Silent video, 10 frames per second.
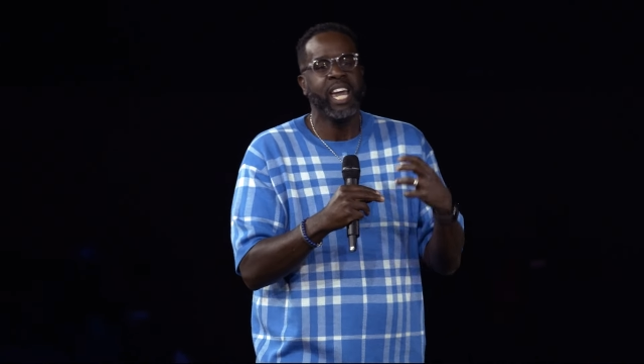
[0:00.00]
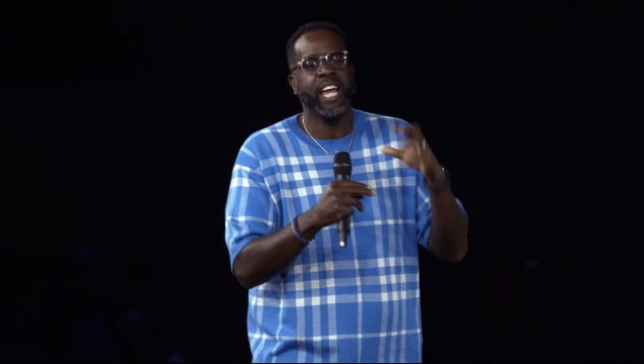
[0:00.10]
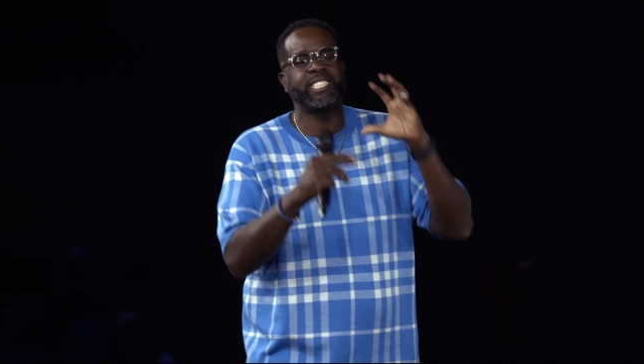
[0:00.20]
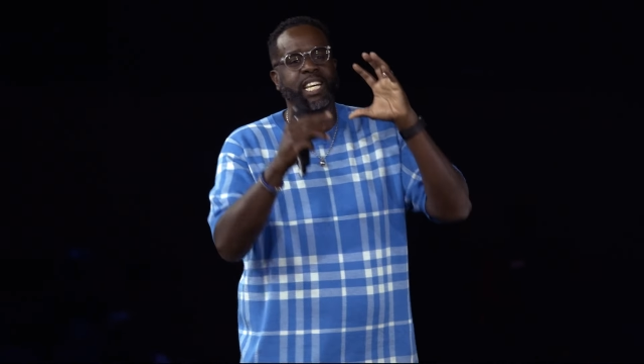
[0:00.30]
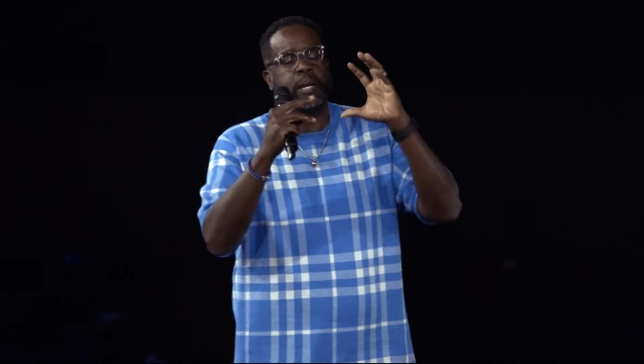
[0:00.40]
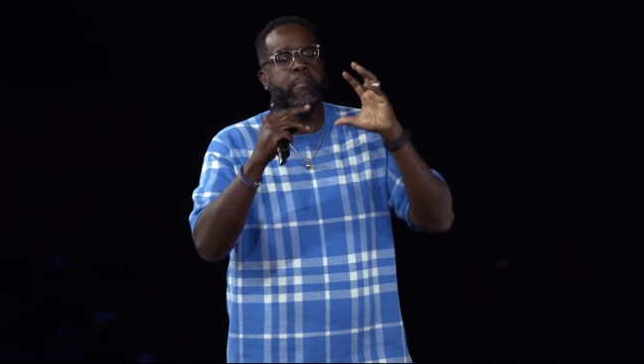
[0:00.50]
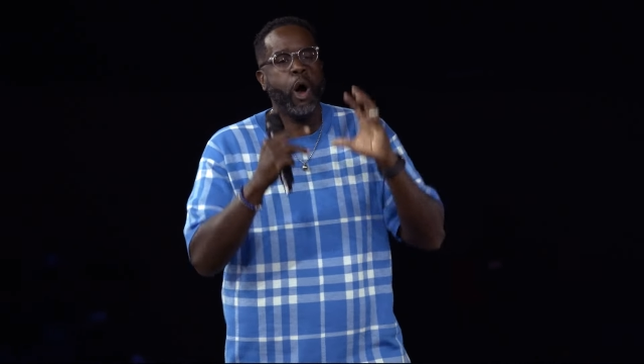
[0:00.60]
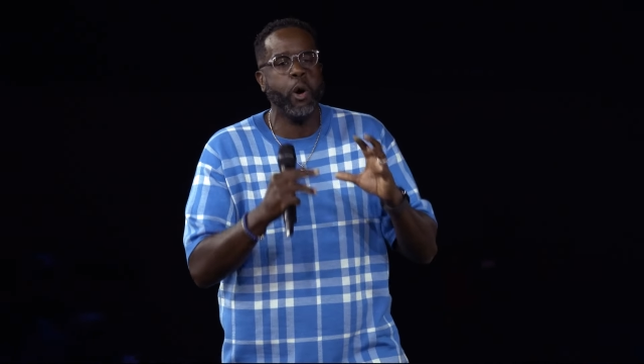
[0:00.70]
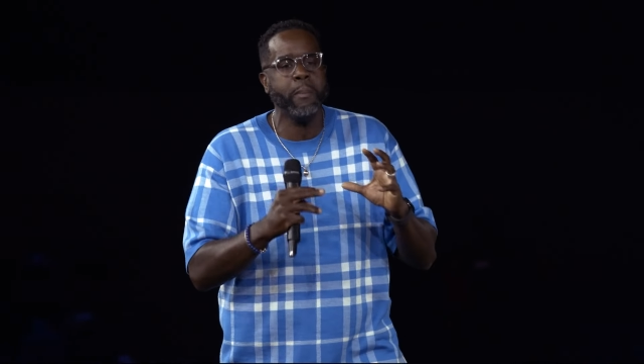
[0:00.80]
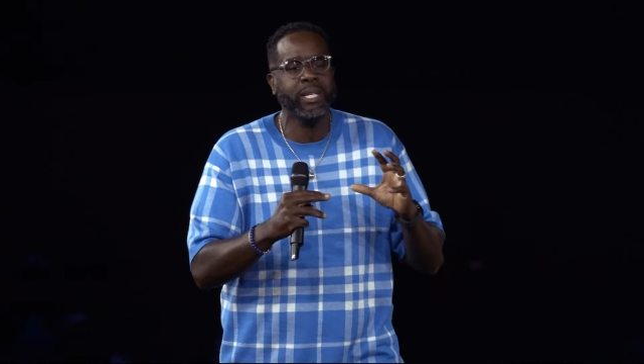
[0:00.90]
It's in
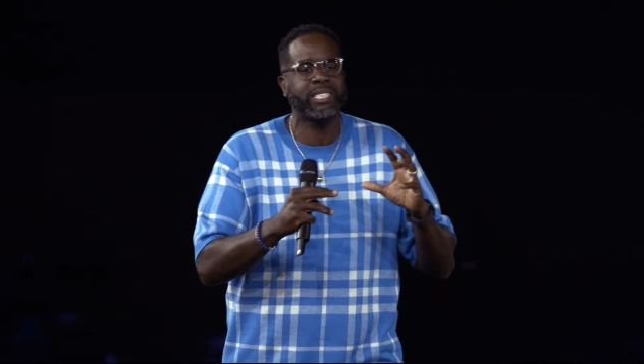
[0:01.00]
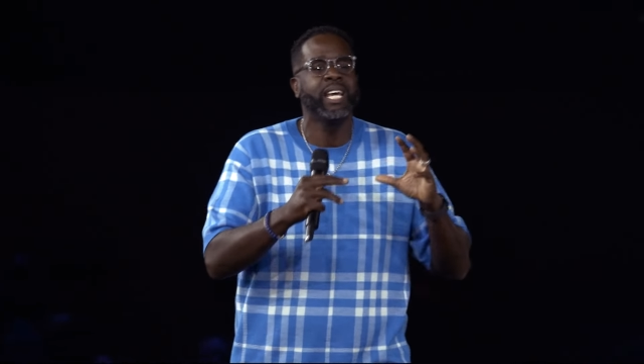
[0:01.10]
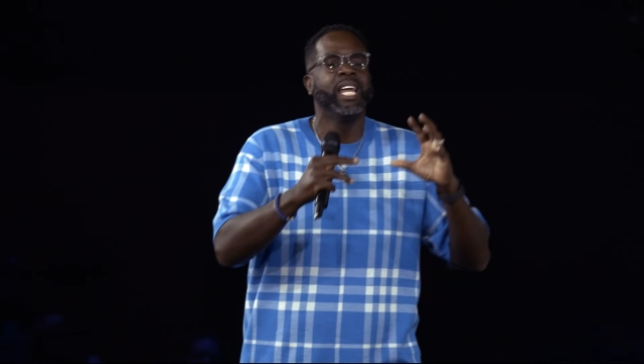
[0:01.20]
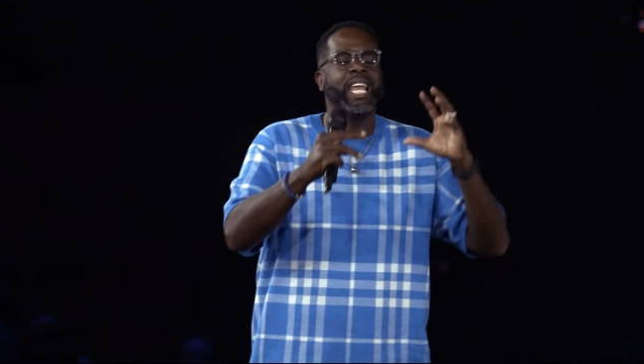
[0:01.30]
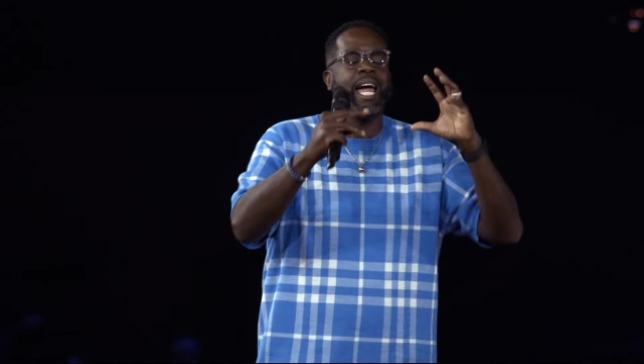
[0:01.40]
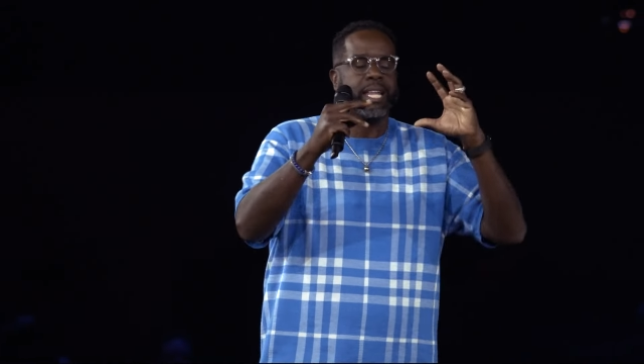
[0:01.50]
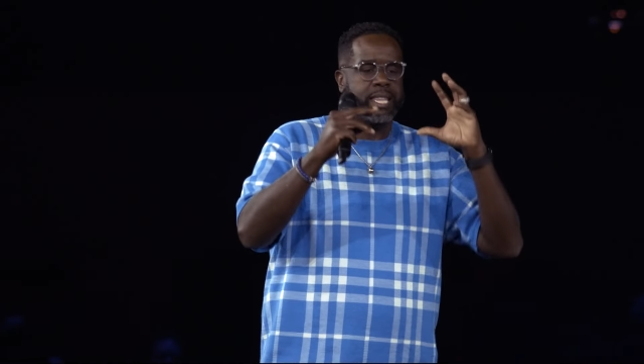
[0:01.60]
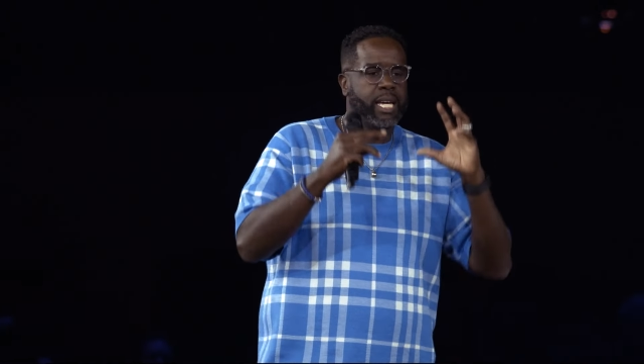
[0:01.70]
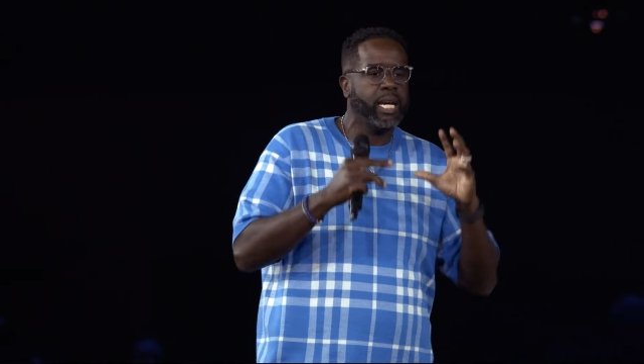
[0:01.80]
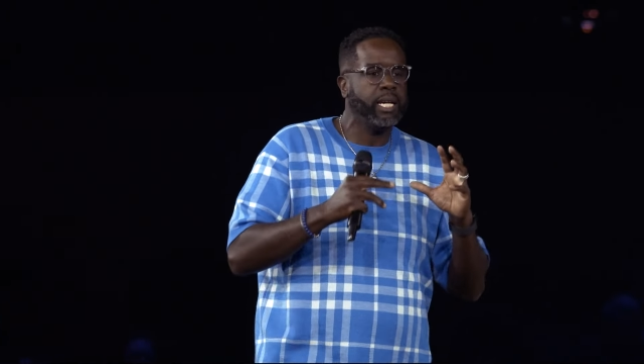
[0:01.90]
moments like
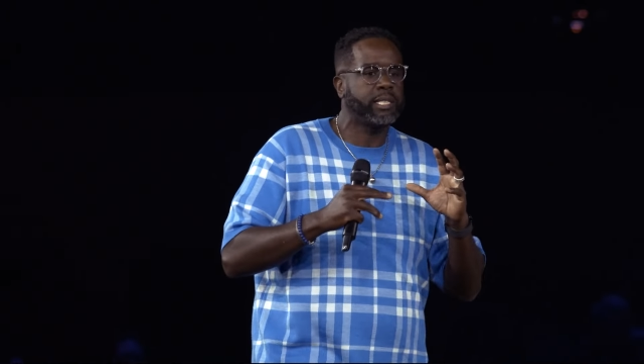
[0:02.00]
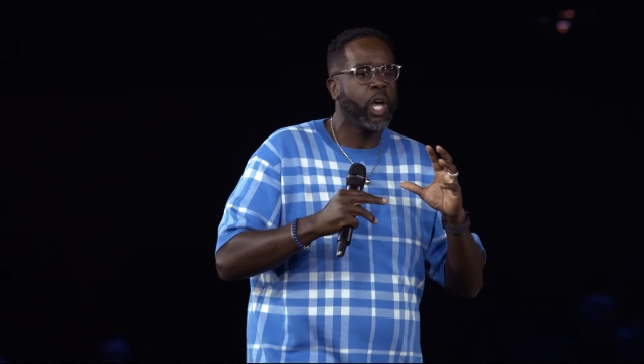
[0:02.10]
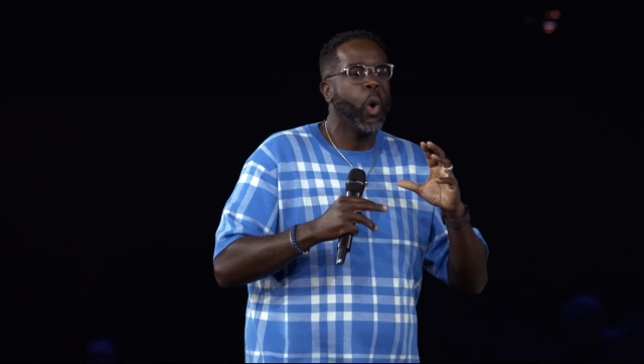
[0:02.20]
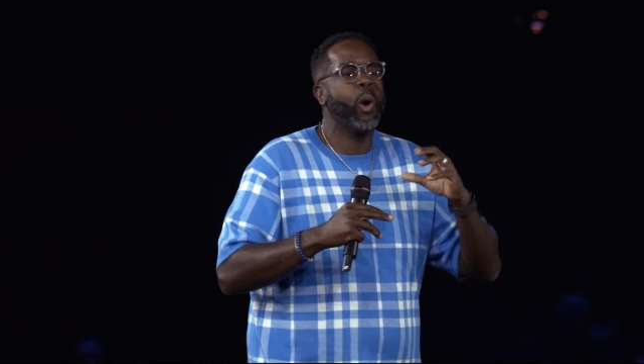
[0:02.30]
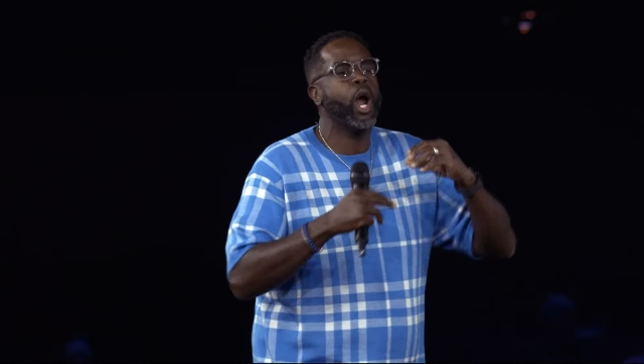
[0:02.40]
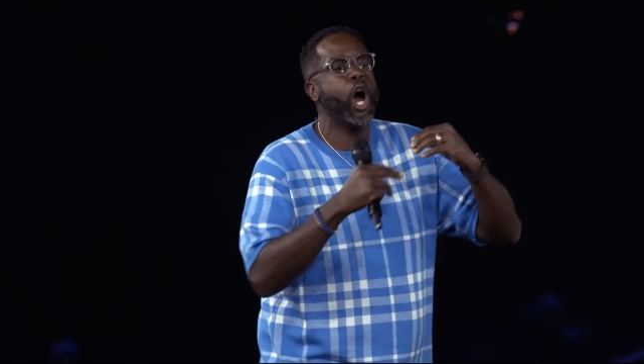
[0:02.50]
these where